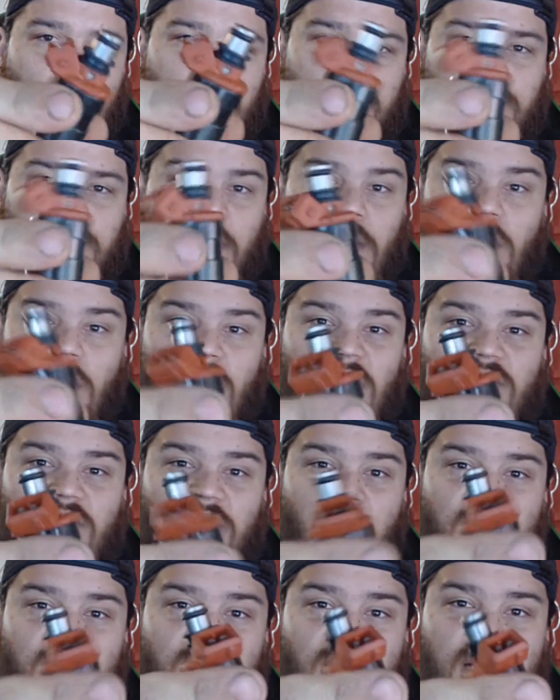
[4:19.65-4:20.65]
They look
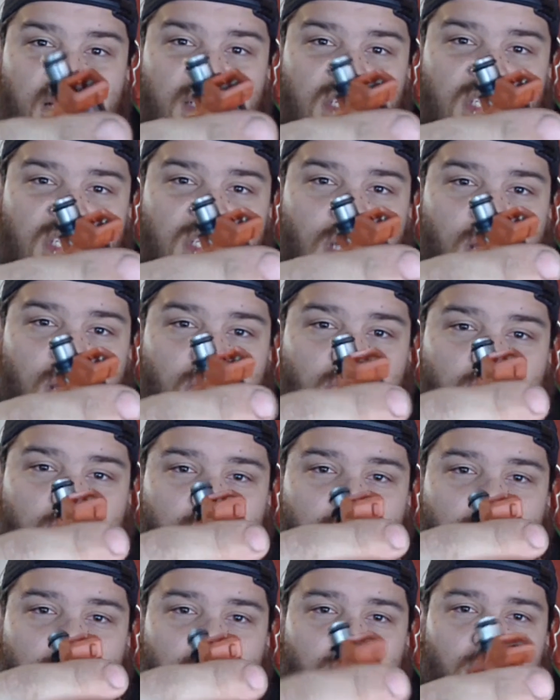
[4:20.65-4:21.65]
exactly like the stock.
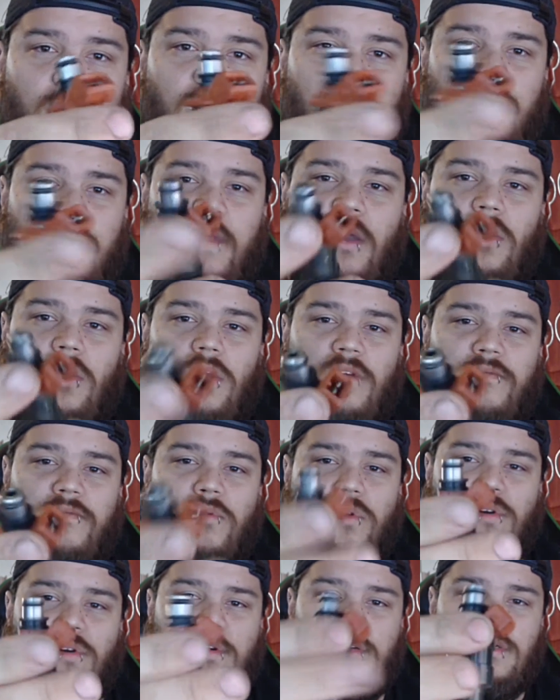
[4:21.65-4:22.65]
They are
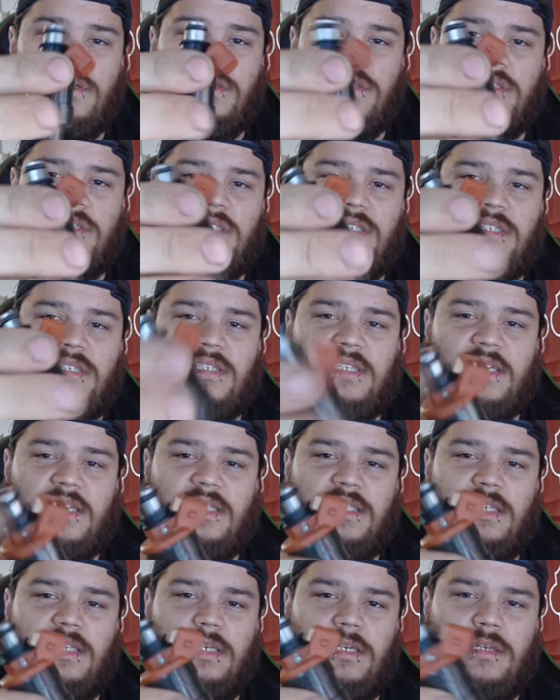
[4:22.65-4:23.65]

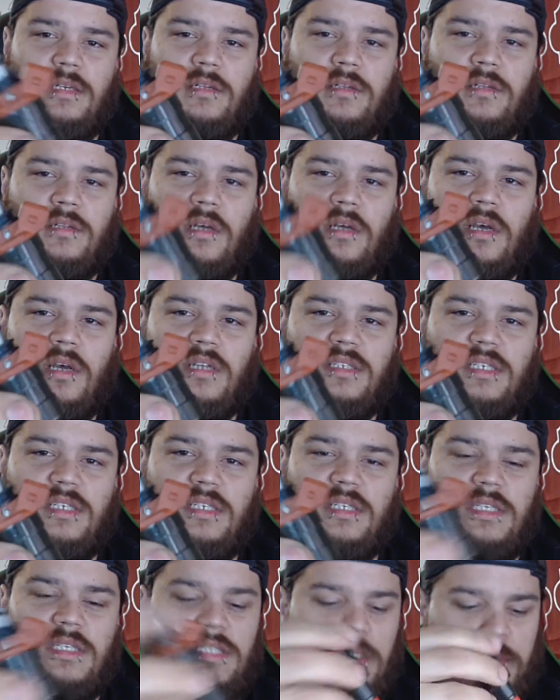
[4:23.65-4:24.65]
460
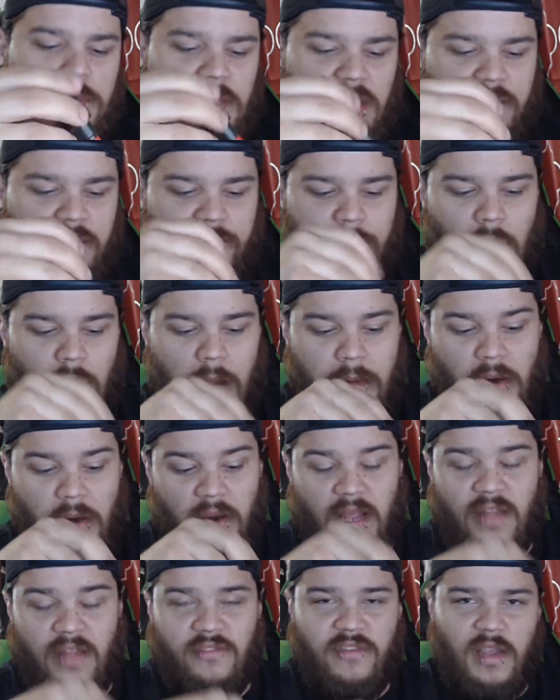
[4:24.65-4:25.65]
cc's, I believe,
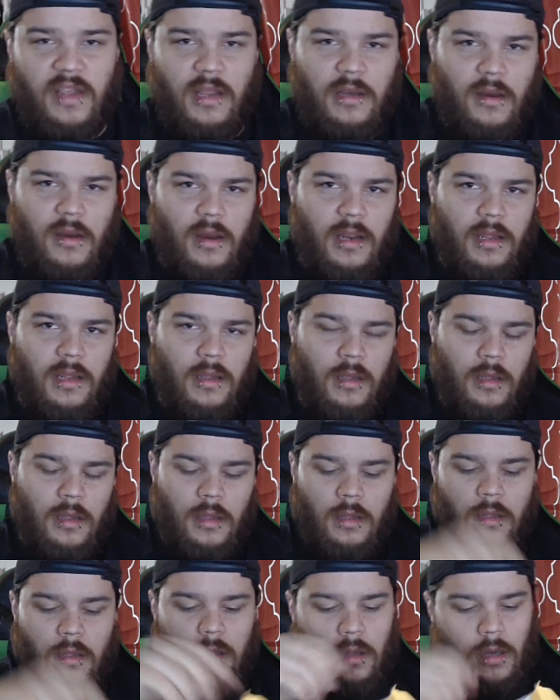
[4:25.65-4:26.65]
primary and secondary.
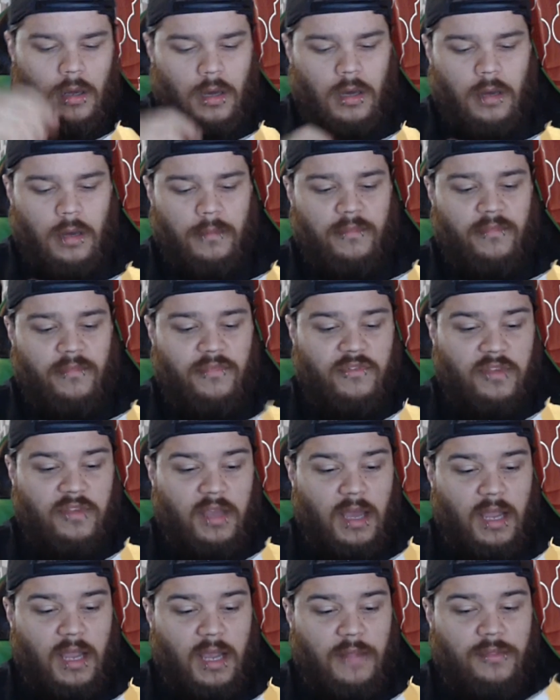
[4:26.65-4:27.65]
So yeah,
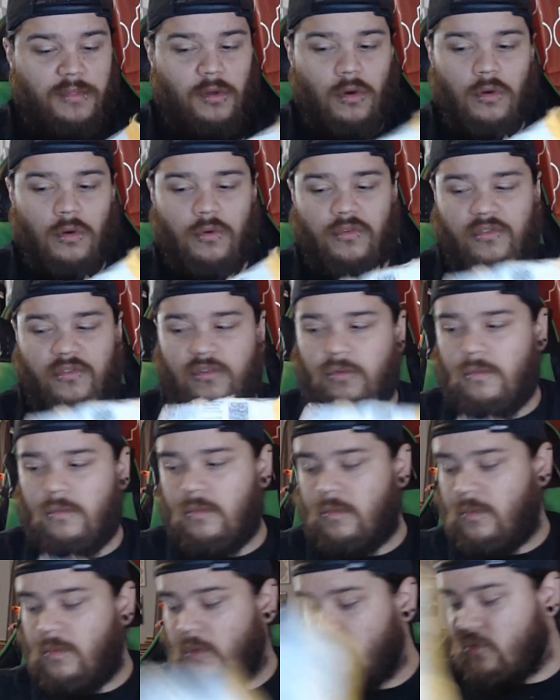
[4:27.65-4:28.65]
I got those.
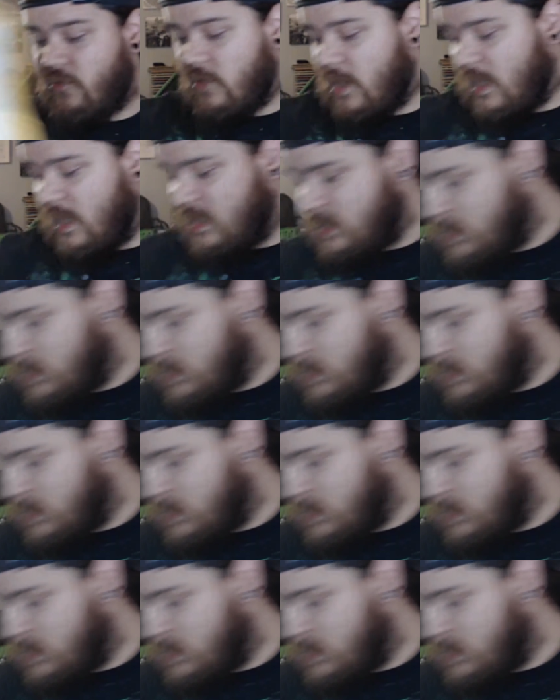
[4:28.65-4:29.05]
Those are nice.